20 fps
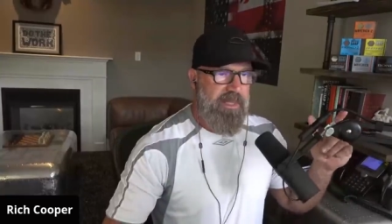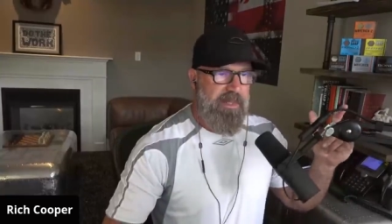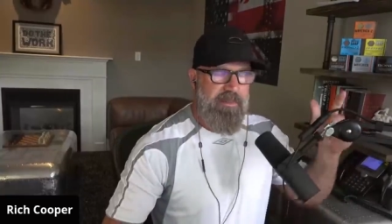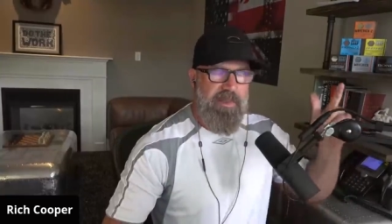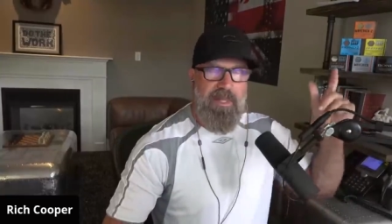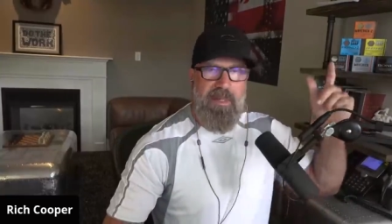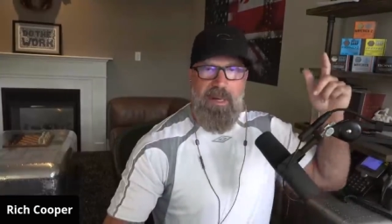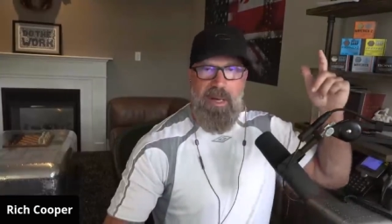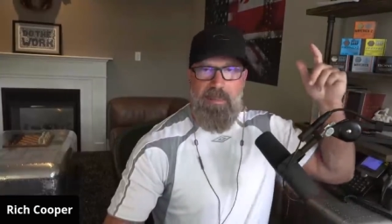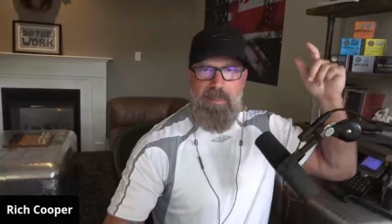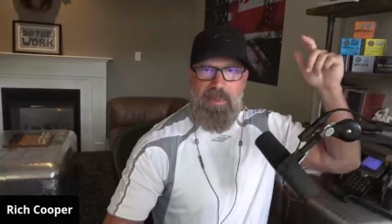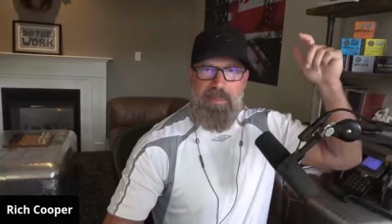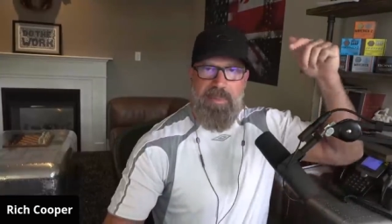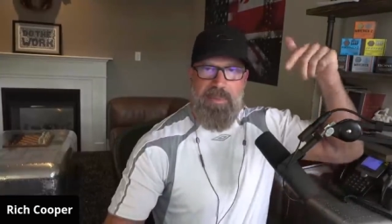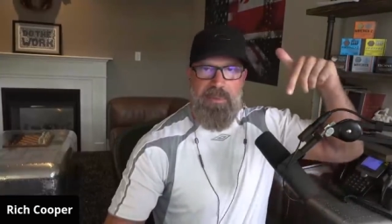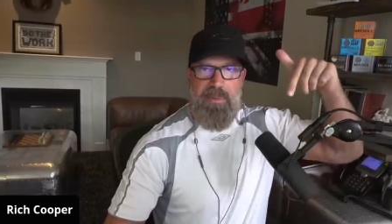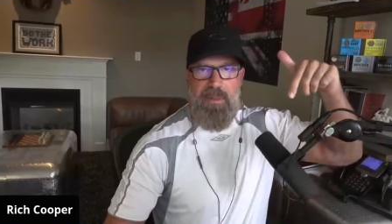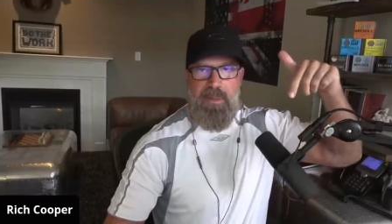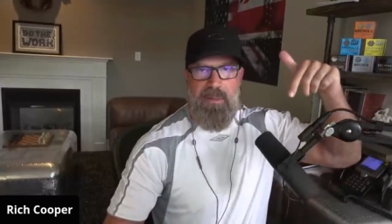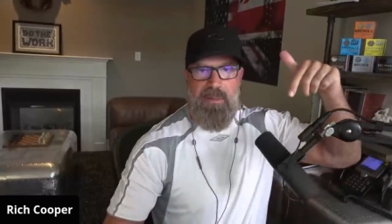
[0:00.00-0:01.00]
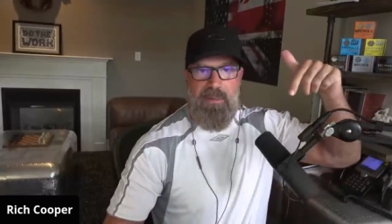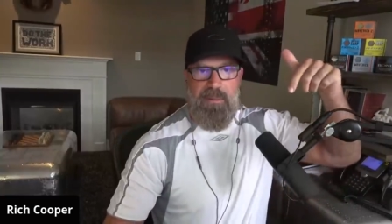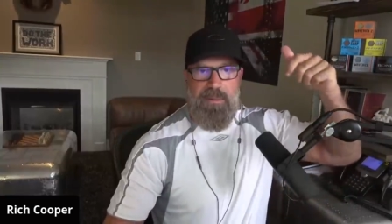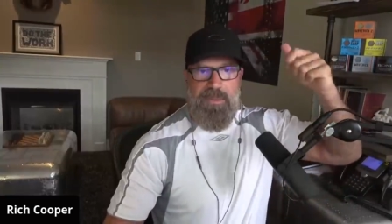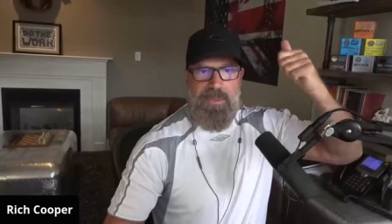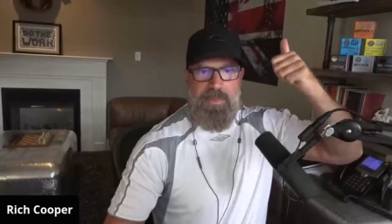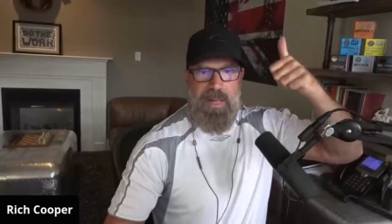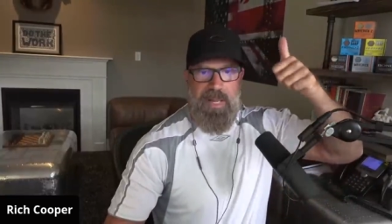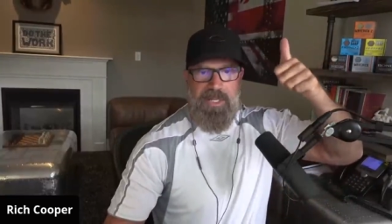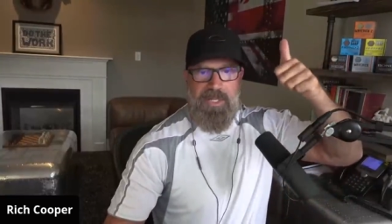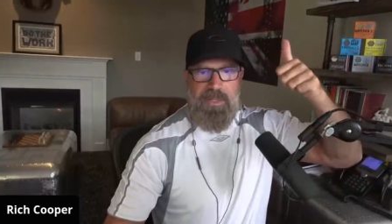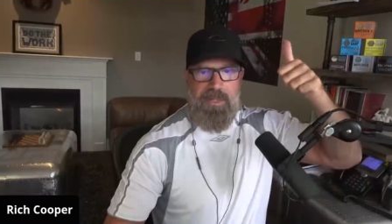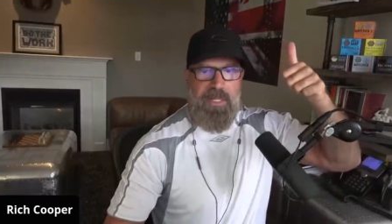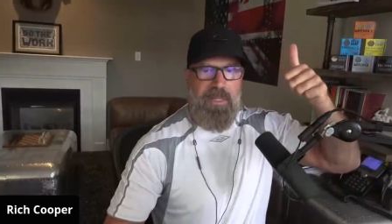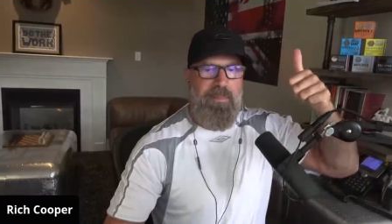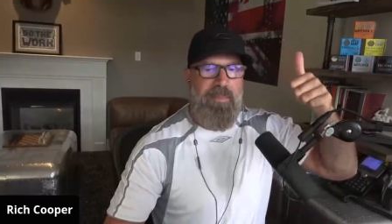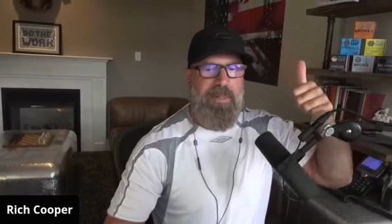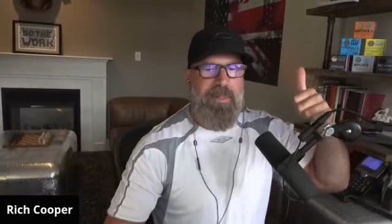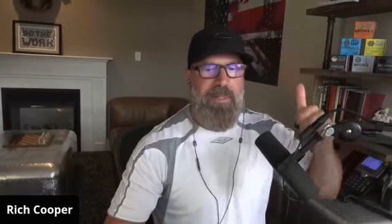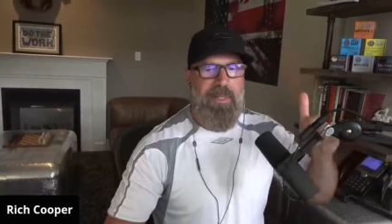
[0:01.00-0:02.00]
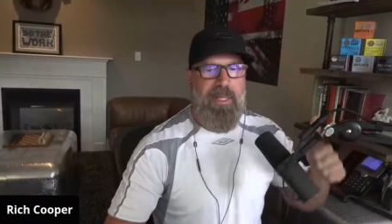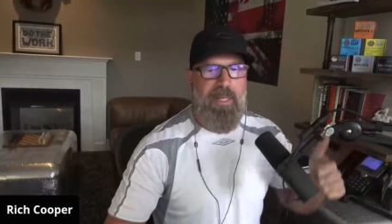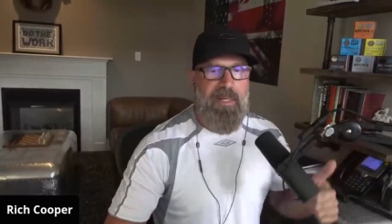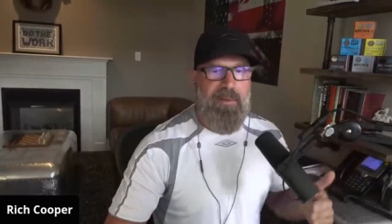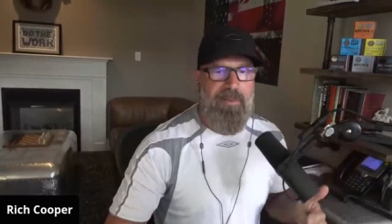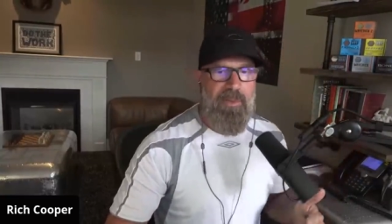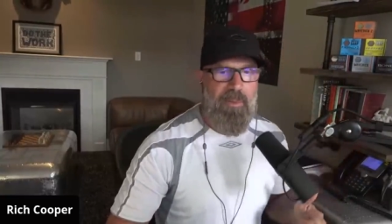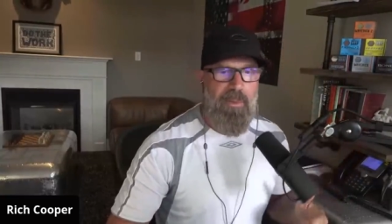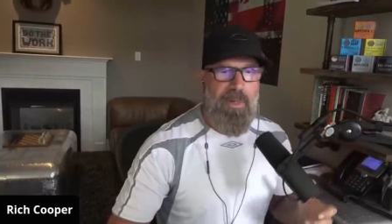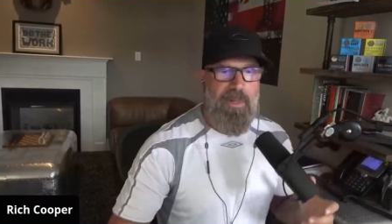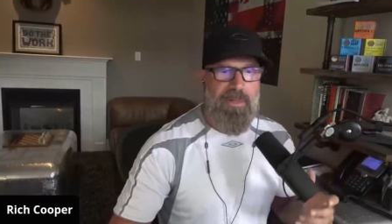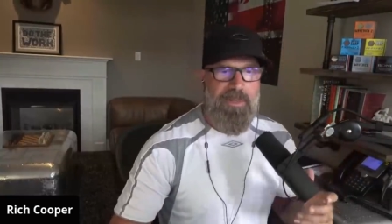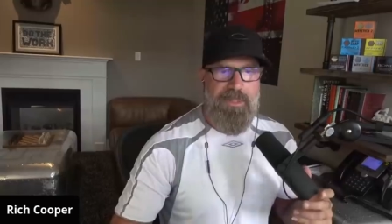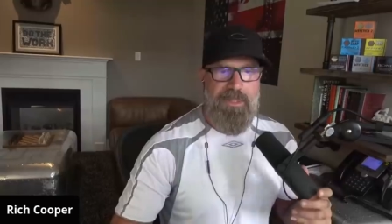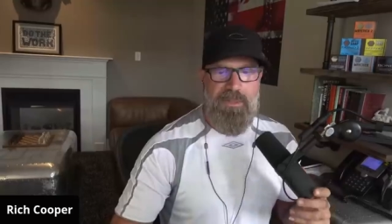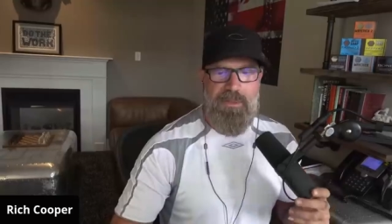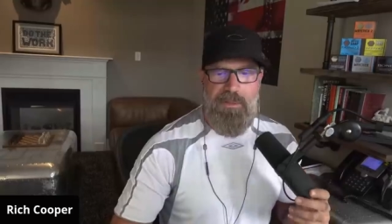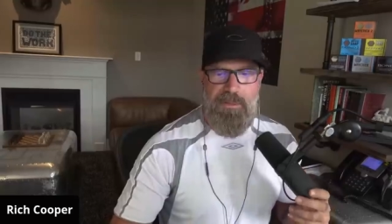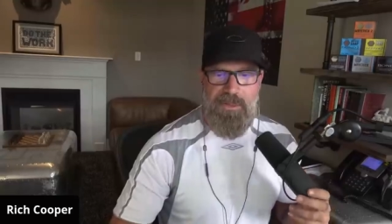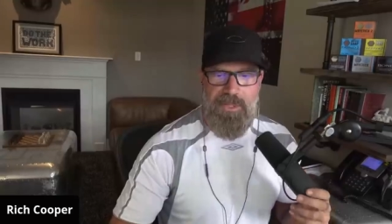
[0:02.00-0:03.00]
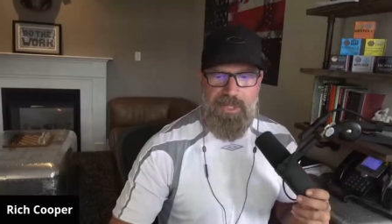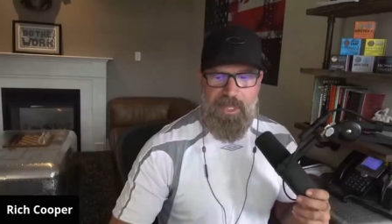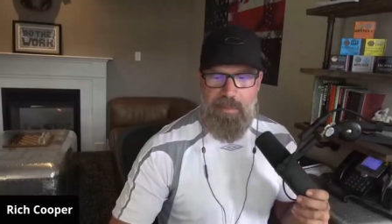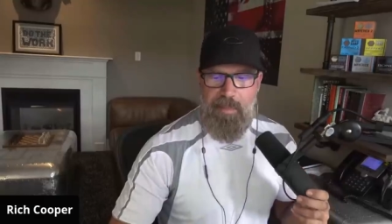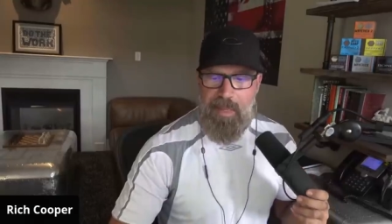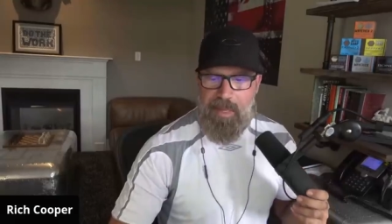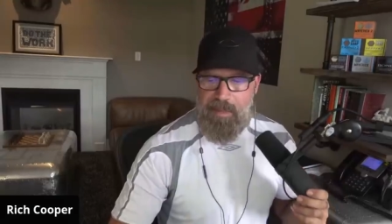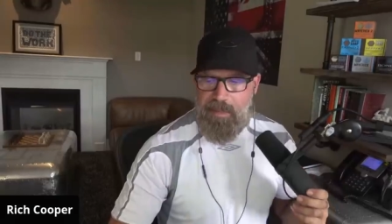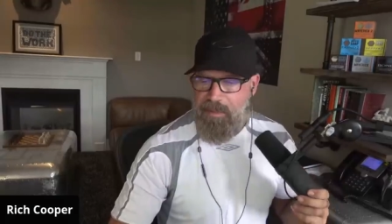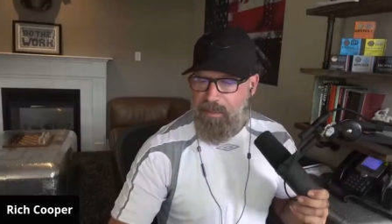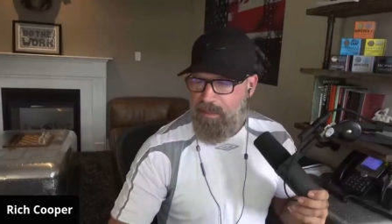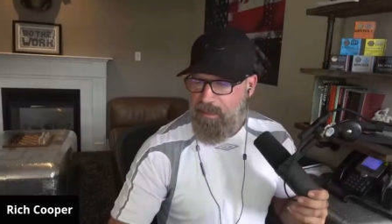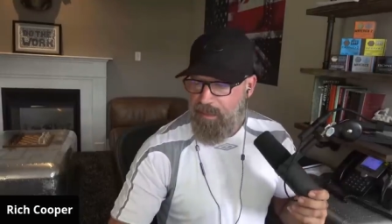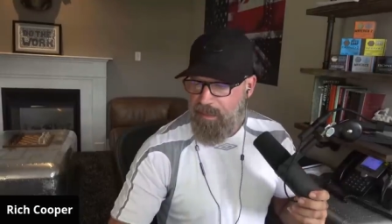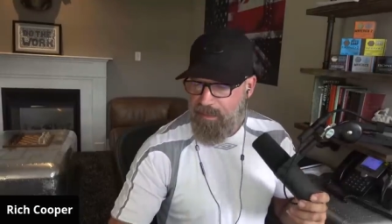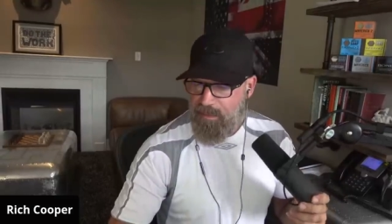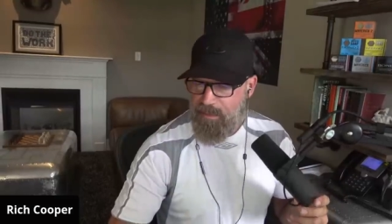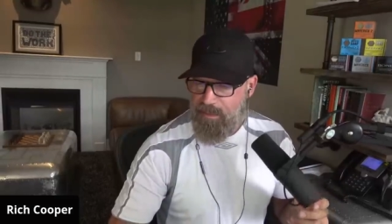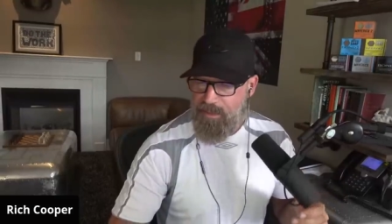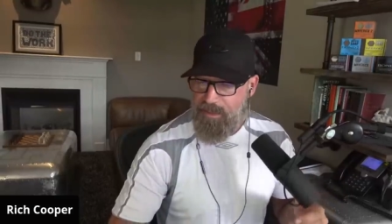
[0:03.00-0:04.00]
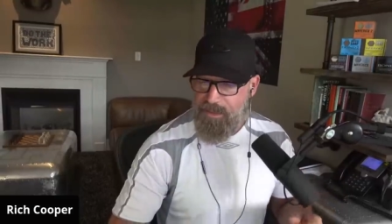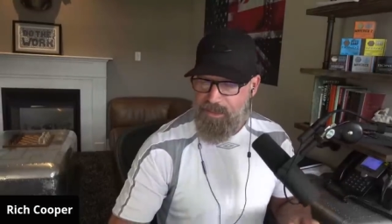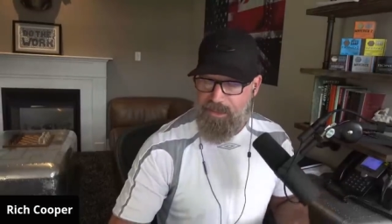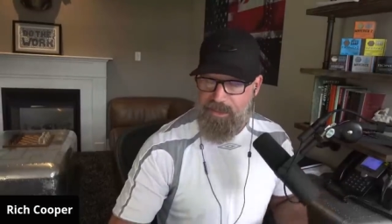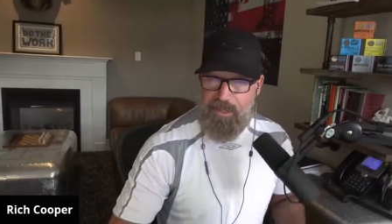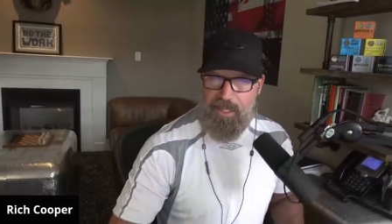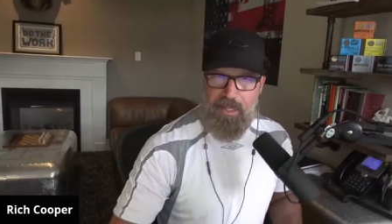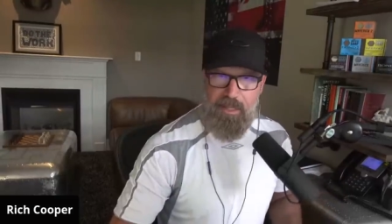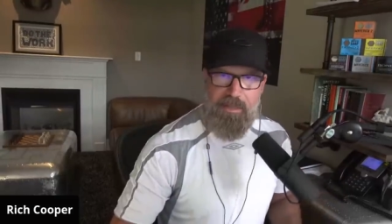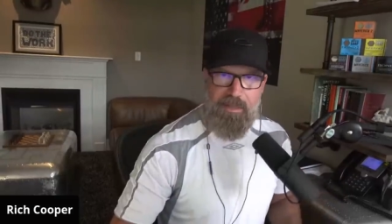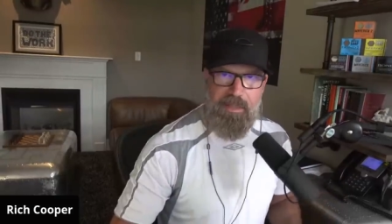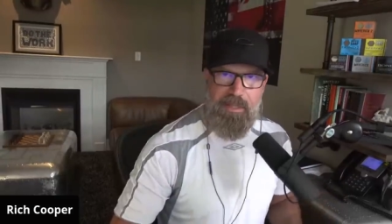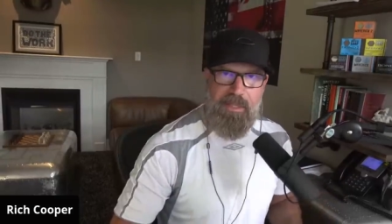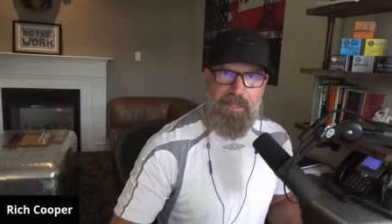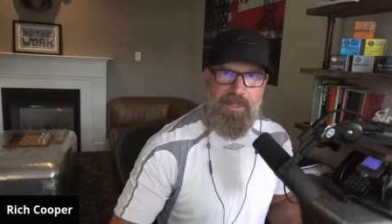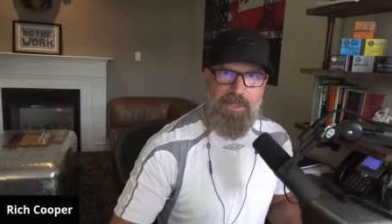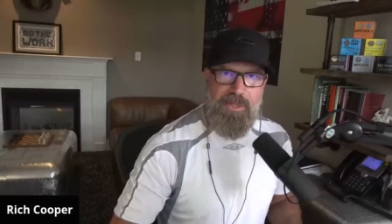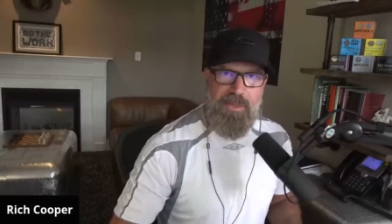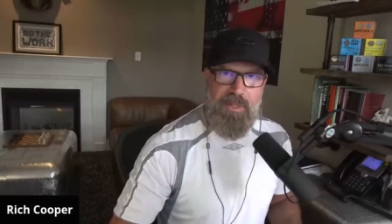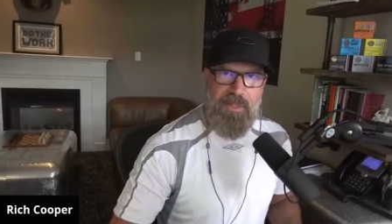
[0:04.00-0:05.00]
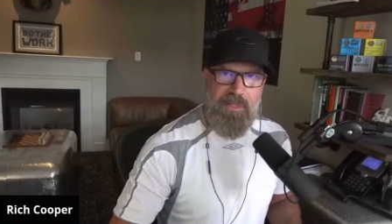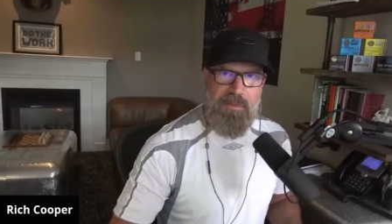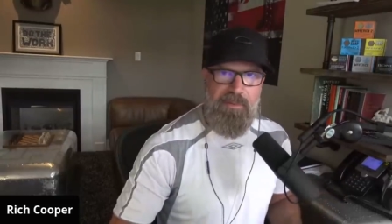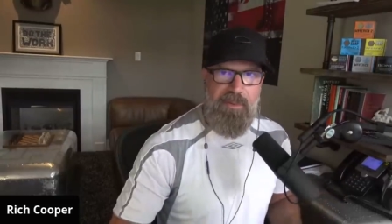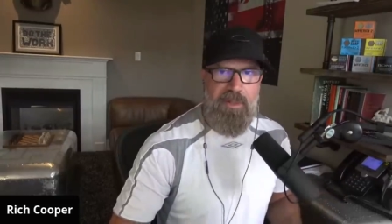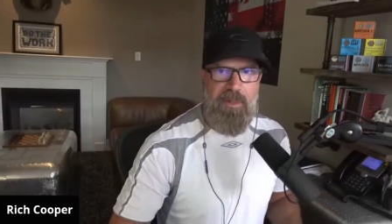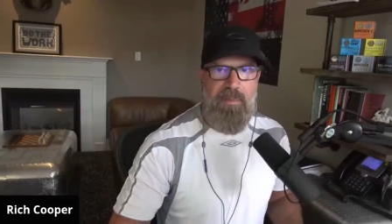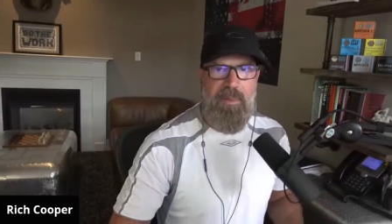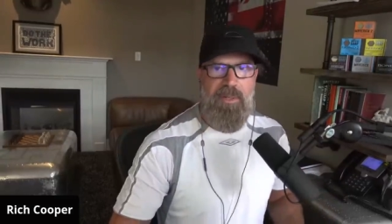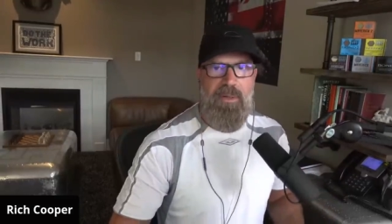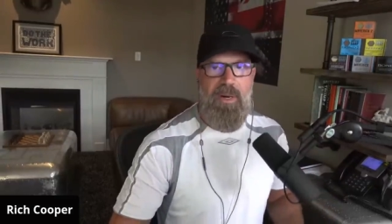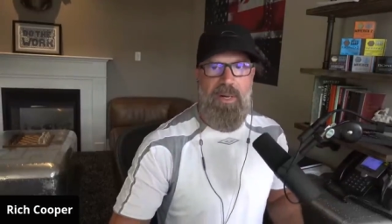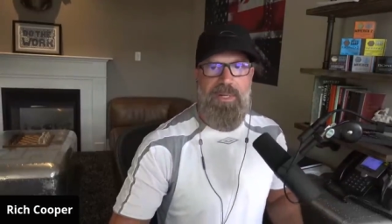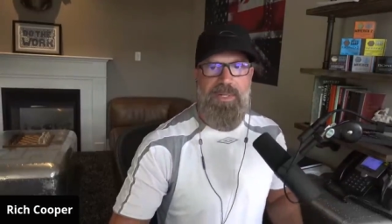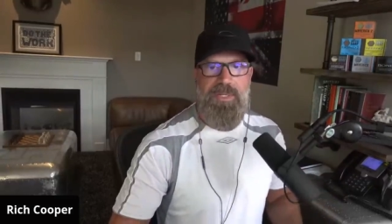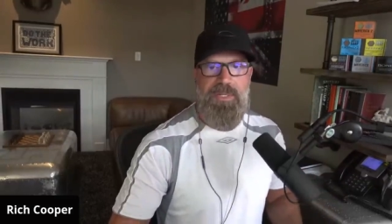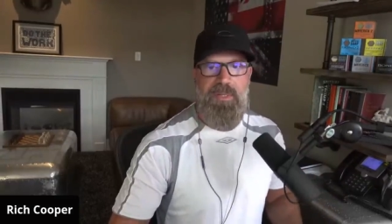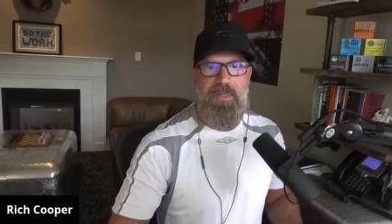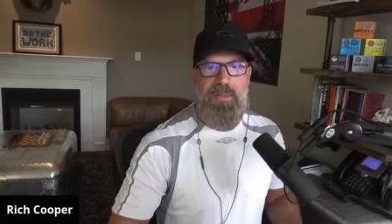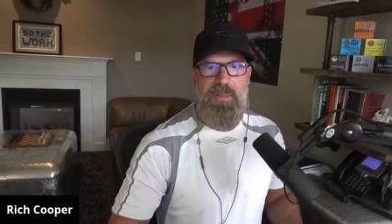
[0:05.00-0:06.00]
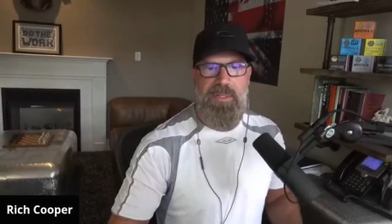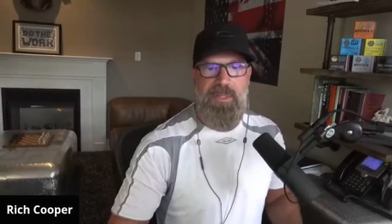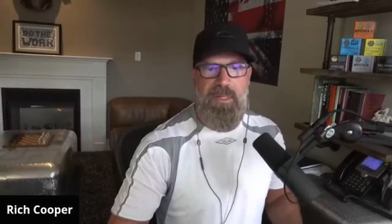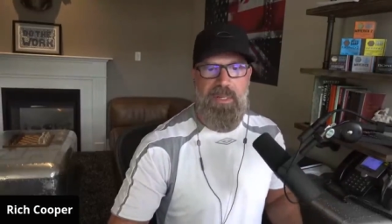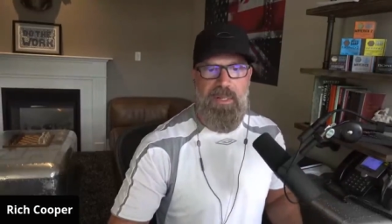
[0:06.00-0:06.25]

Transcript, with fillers: Leave me a comment below, smash the like button. Again, if you want to send me anything like this to kind of deconstruct, if you come across it